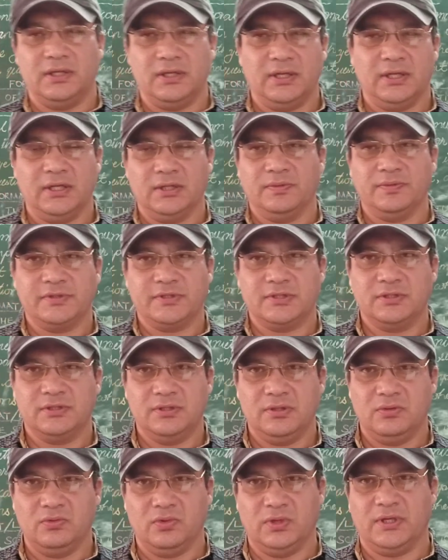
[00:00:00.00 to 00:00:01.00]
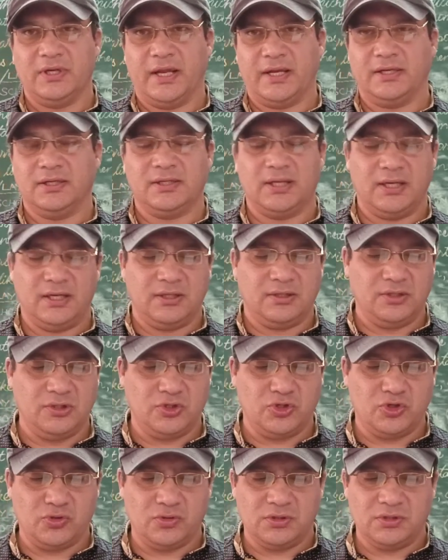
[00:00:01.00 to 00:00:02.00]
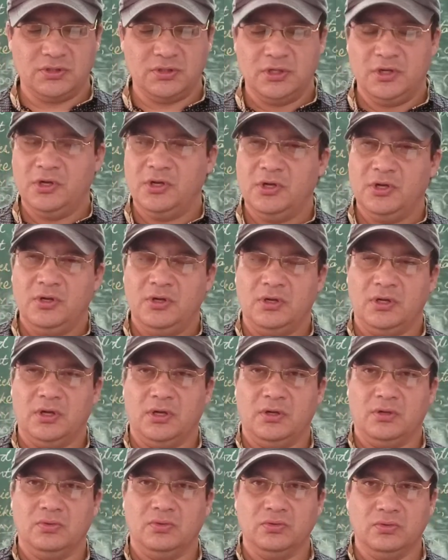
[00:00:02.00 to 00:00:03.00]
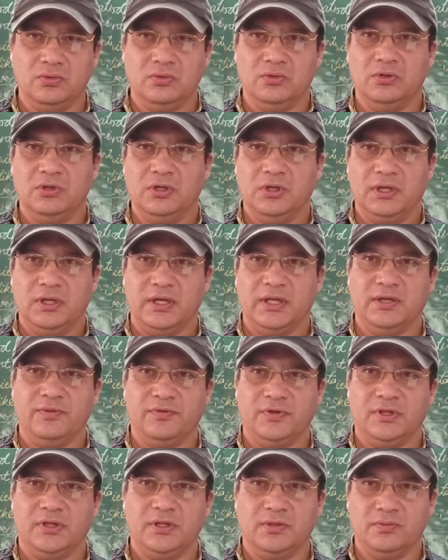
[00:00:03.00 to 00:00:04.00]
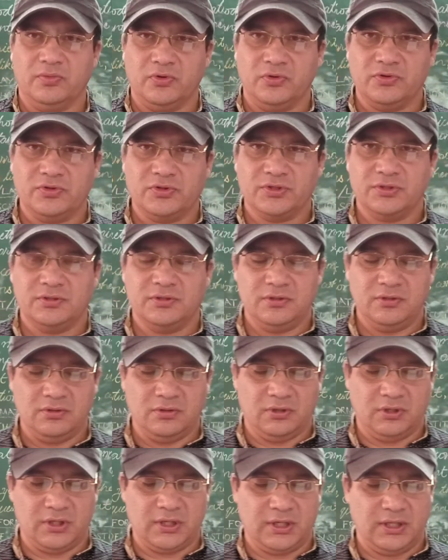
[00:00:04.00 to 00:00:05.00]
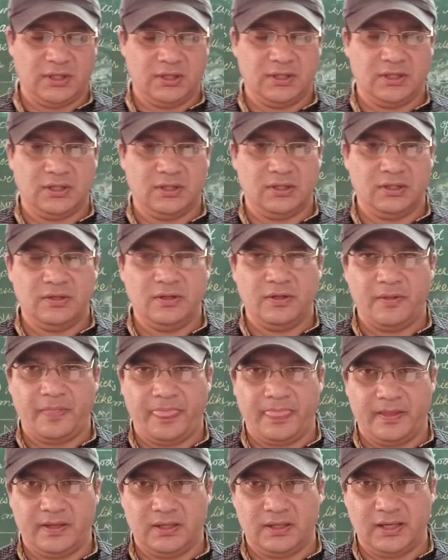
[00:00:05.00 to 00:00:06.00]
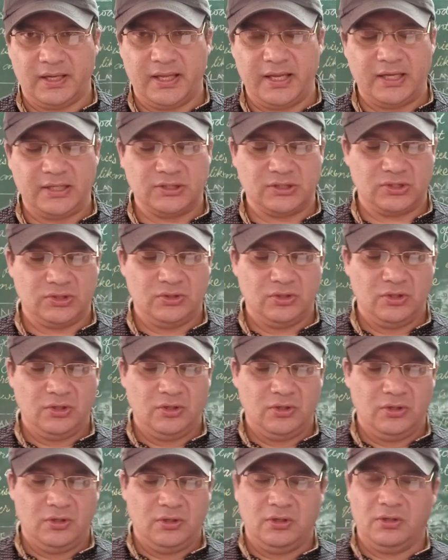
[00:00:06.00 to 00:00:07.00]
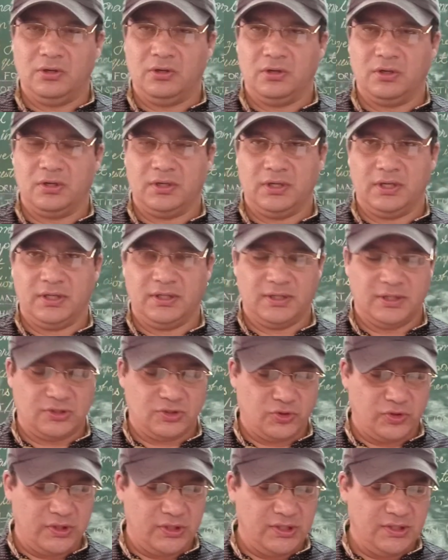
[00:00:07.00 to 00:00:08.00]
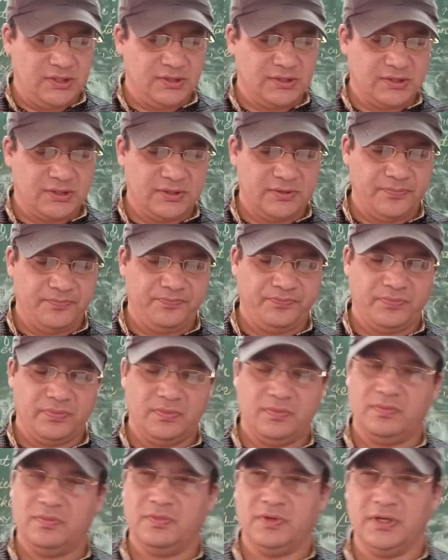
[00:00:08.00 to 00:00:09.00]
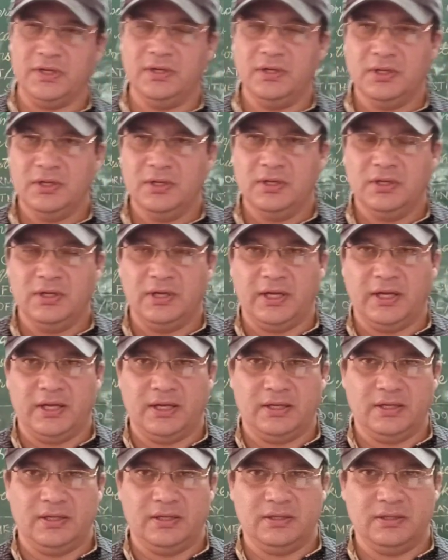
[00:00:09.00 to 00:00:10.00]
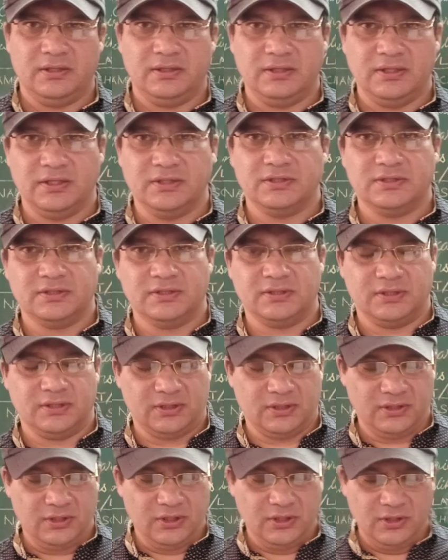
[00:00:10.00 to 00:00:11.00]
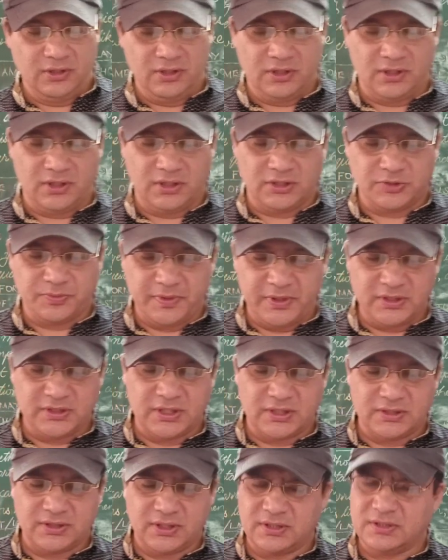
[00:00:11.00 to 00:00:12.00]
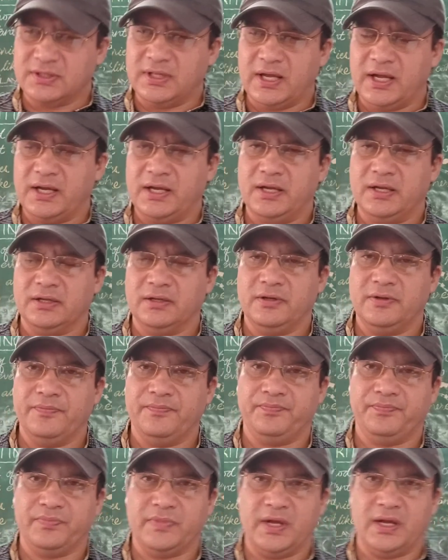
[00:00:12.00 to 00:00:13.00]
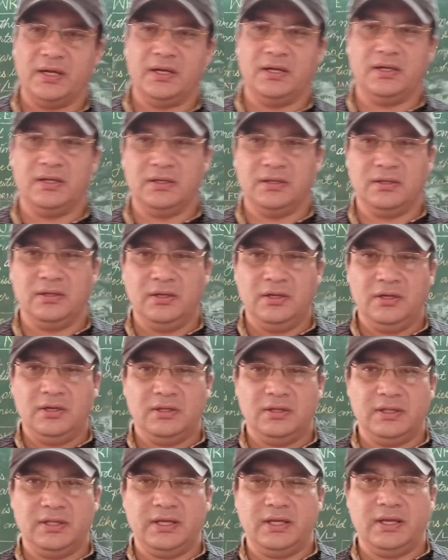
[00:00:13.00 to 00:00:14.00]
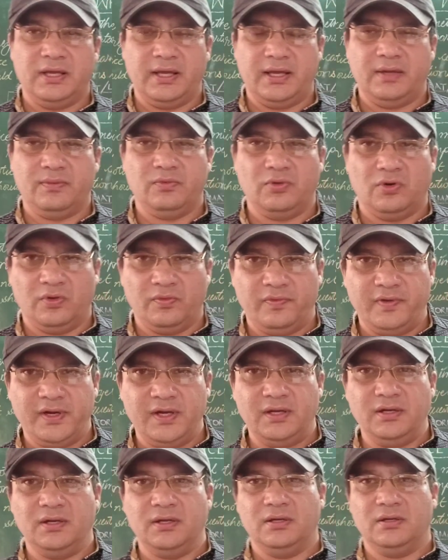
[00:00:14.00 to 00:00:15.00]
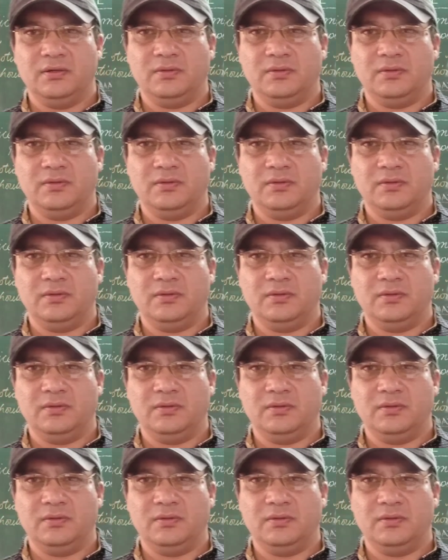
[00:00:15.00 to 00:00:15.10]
elves, who are tiny creatures who live in the brooks or in the lakes or in the trees, right? And these spirits are such that they have obeyed